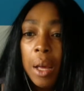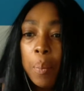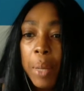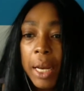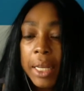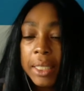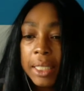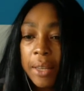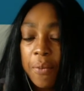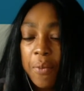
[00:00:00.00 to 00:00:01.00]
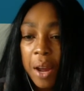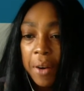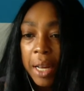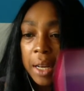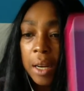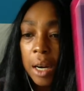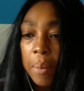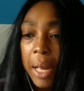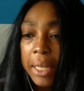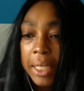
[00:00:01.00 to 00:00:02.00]
but it's very
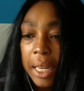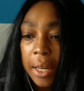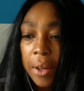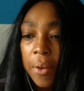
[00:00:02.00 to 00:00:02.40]
karmatic.